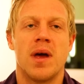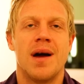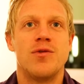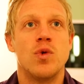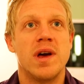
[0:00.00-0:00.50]
I
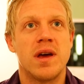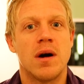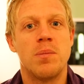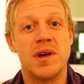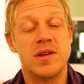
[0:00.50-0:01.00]
have to wake
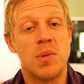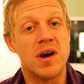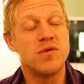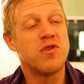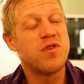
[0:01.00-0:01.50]
up at
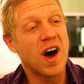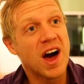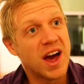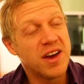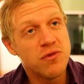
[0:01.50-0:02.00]
about
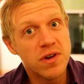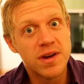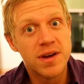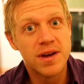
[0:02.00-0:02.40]
five